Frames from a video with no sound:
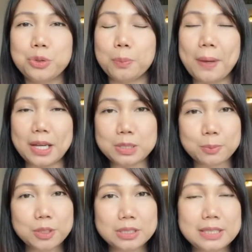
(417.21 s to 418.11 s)
your
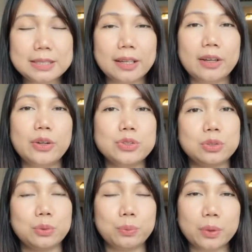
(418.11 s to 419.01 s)
passport details,
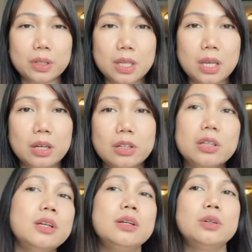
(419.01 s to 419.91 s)
your work here
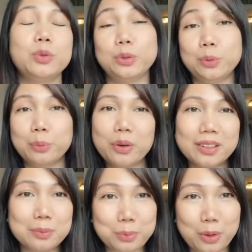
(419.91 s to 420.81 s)
or your
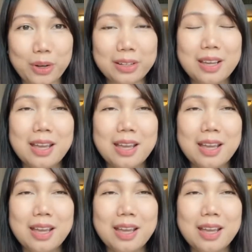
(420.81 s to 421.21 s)
work abroad,